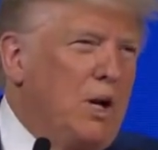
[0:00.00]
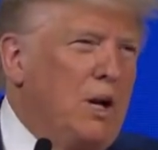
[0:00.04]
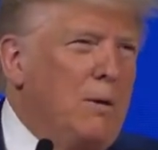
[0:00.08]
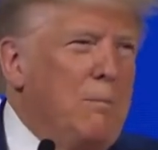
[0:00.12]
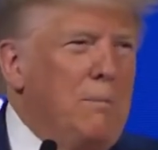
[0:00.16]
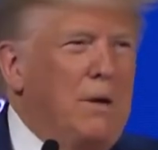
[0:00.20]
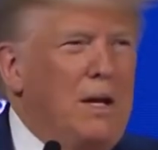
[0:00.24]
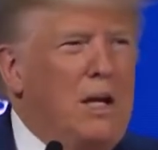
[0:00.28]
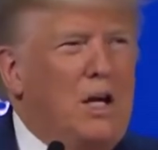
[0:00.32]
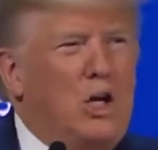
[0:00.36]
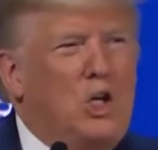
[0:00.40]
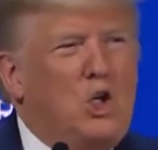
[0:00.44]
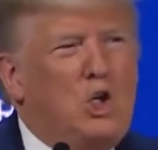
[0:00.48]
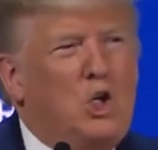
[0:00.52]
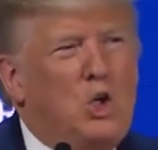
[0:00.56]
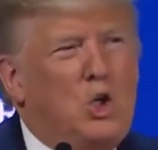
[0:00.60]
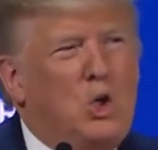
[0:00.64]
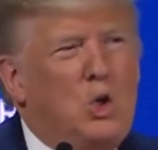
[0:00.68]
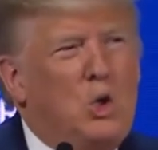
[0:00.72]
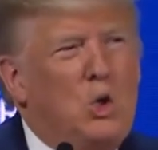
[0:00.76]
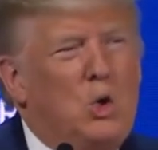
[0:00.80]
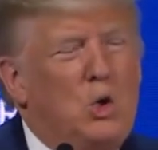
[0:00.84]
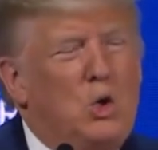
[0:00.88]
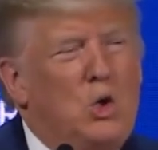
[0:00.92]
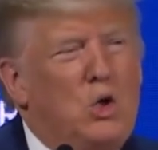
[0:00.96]
We're committed
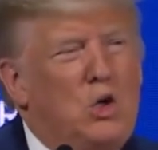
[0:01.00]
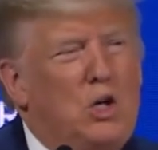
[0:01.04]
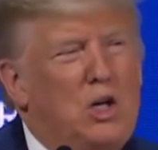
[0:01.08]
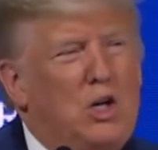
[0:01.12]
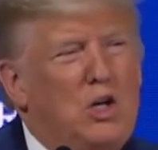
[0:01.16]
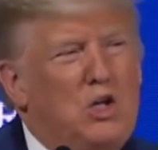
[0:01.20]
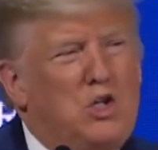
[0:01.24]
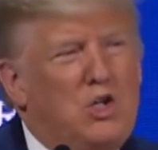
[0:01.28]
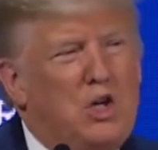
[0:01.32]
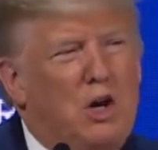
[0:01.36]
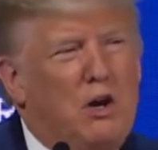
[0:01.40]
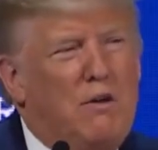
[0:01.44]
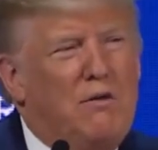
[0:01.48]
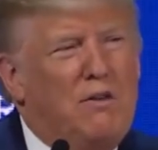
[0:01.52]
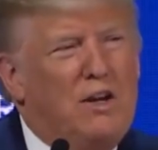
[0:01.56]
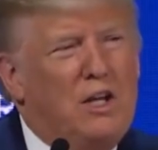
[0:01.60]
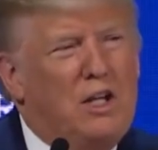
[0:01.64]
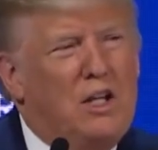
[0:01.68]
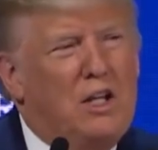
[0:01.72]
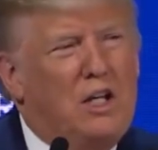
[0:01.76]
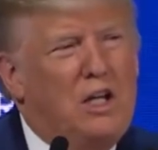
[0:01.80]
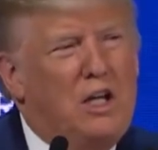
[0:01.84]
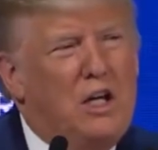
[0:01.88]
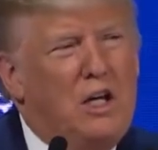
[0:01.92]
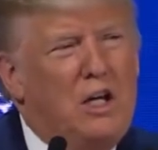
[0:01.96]
to
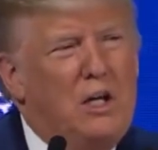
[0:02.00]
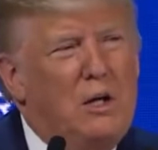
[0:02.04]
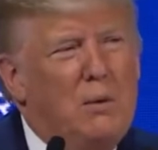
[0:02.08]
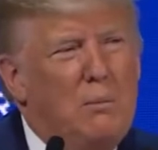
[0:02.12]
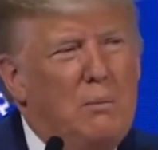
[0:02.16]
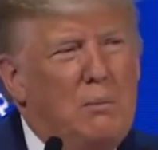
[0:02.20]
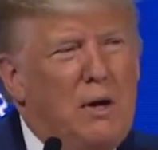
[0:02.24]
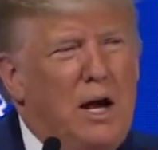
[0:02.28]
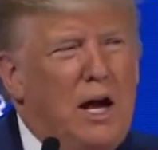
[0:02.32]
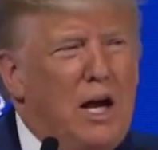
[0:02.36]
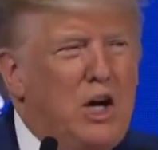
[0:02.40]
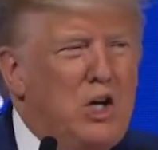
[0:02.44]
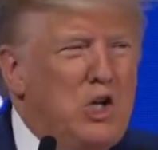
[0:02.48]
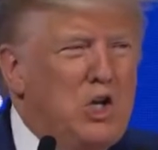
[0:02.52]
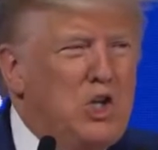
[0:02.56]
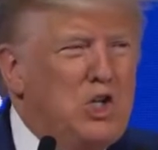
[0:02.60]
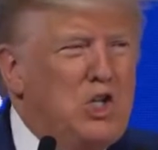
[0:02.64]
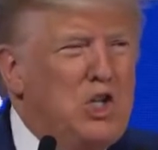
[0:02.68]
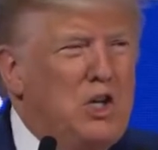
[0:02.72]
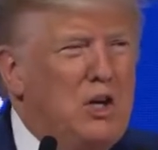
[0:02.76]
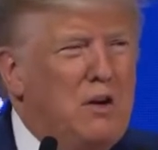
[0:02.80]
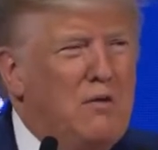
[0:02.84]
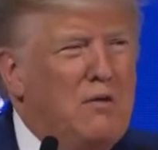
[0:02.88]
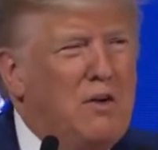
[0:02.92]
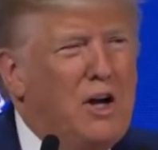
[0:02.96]
conserving the
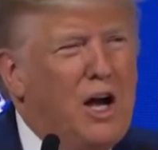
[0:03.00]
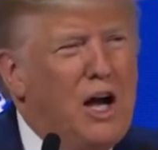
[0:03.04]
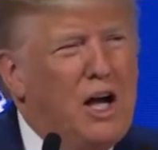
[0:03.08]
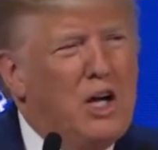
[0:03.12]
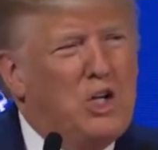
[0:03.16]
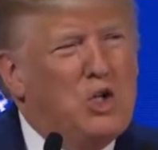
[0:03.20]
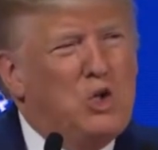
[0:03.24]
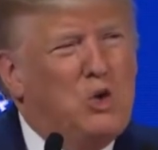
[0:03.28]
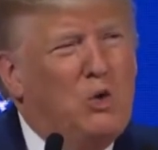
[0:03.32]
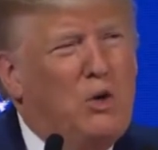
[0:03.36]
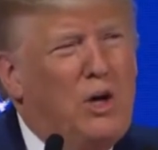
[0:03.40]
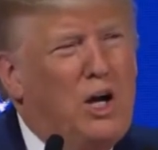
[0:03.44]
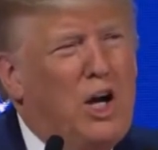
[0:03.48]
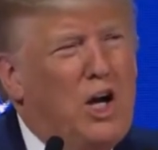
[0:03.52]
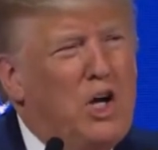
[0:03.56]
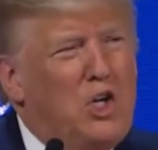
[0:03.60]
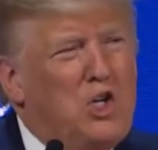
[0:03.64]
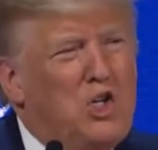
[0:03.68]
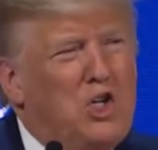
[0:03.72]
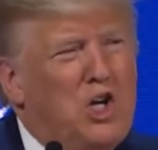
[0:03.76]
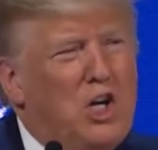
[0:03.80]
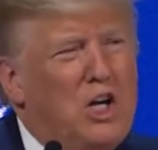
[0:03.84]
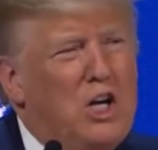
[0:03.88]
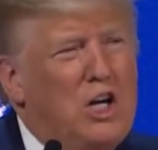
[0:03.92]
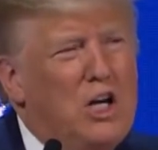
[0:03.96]
majesty of God's
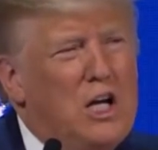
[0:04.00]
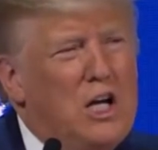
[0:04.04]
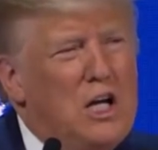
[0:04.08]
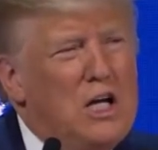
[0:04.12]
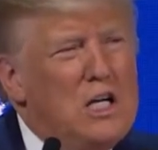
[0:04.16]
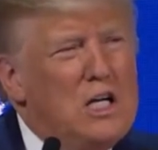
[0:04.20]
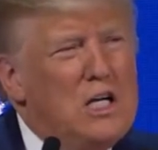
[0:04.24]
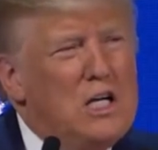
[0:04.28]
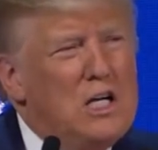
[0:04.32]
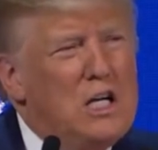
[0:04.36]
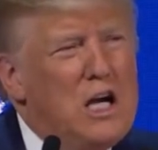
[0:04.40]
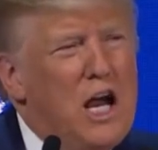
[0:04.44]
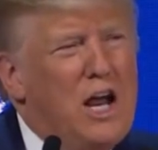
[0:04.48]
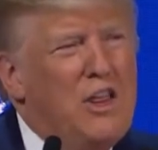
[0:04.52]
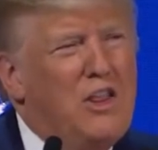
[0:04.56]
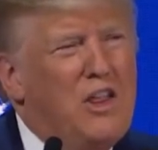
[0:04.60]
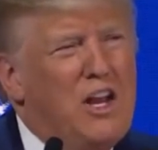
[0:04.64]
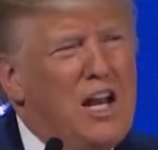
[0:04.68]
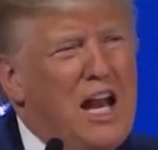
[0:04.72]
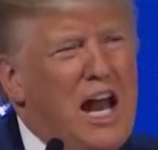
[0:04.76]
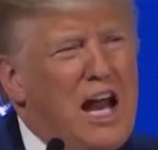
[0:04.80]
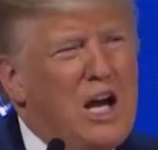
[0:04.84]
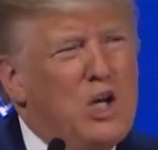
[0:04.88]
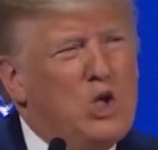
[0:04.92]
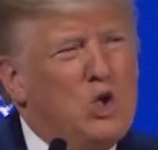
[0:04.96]
creation and
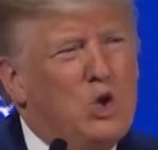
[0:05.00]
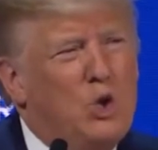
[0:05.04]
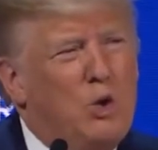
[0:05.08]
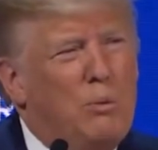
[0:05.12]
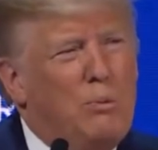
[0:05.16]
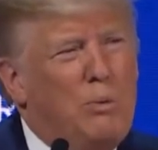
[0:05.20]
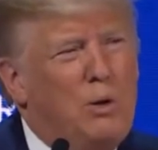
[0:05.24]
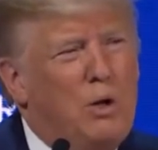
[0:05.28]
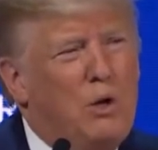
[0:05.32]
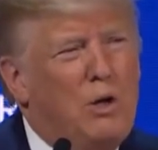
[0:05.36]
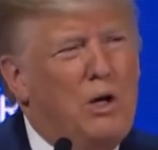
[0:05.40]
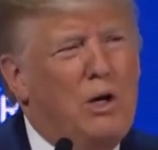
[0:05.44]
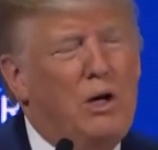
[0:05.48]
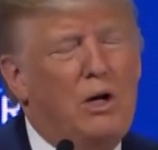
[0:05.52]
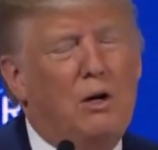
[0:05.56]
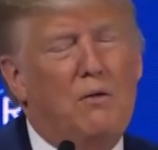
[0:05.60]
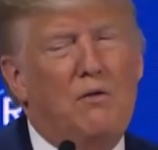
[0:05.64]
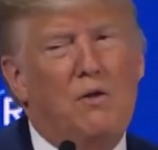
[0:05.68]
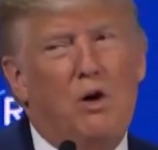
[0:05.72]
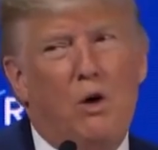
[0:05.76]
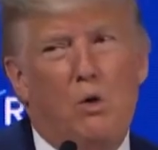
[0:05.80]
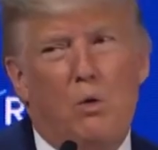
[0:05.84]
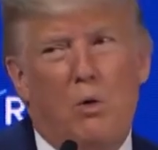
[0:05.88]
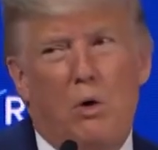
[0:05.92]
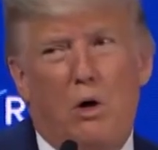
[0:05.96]
the natural beauty
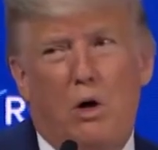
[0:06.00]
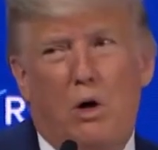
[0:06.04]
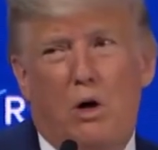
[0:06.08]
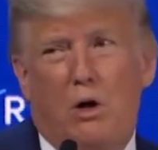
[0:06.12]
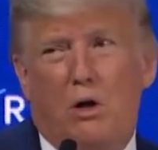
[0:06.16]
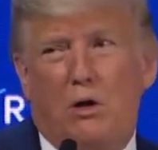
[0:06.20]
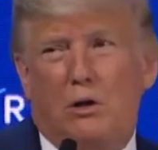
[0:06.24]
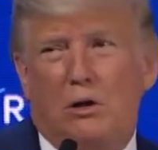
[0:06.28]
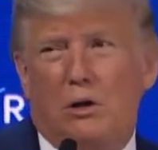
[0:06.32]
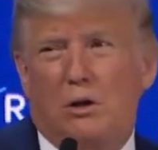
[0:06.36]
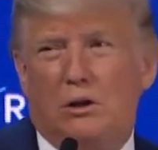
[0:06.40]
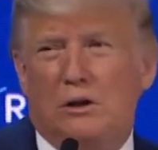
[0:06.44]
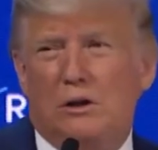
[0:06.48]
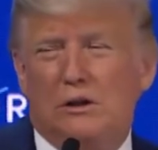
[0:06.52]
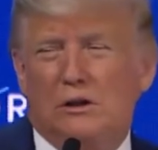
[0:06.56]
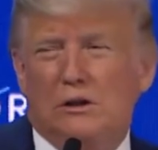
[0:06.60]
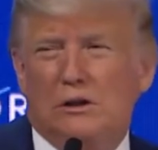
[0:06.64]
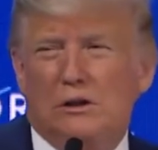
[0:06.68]
of our world.